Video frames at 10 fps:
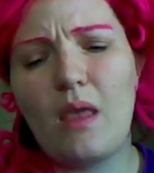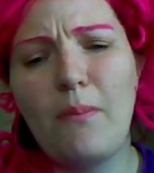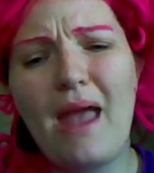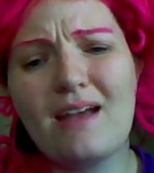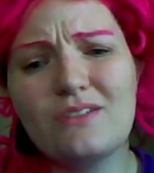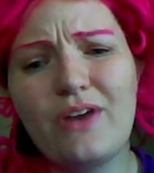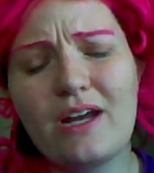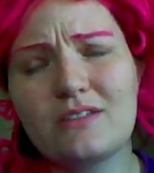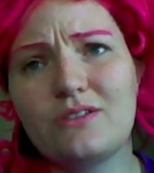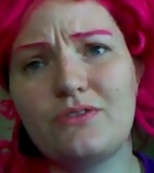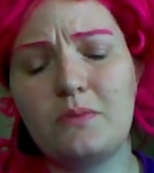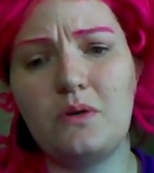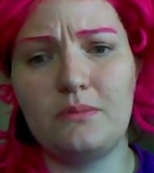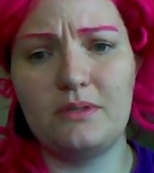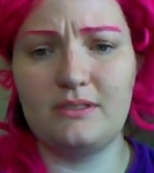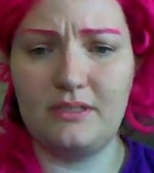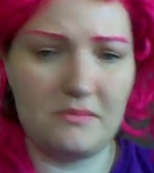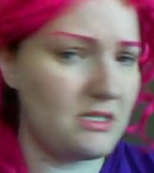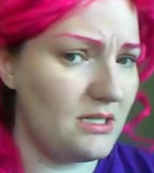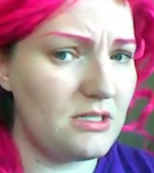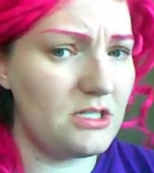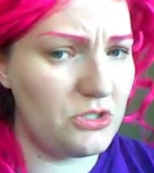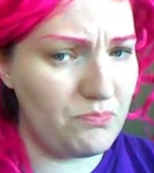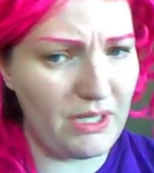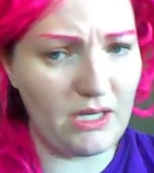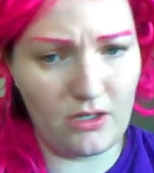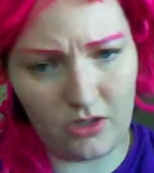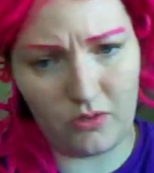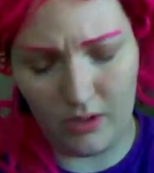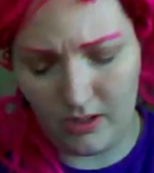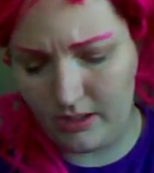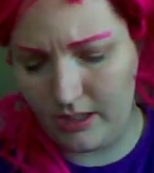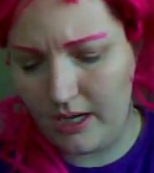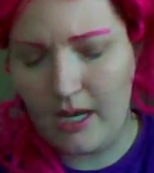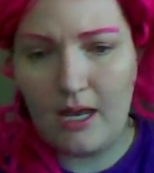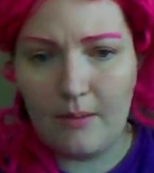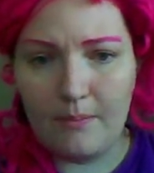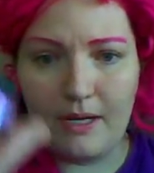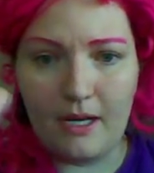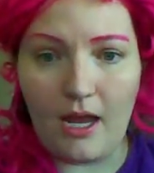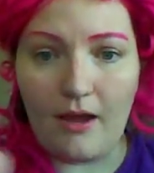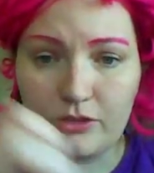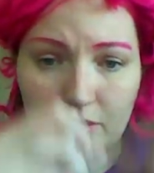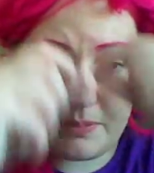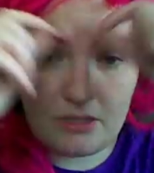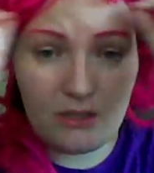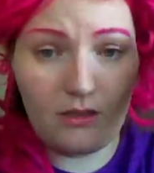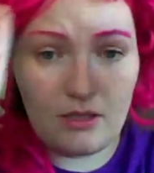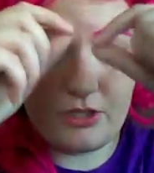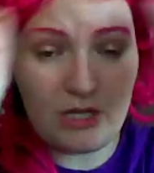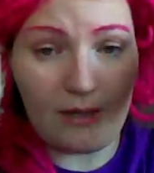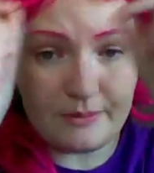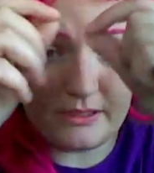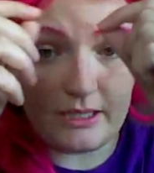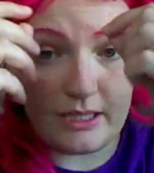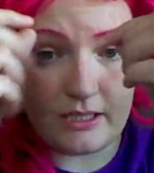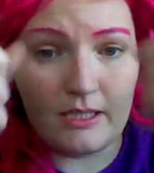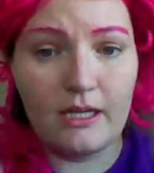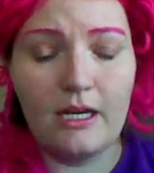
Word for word: Max Factor from Walmart seems to be a good quality. But after you put on the chapstick,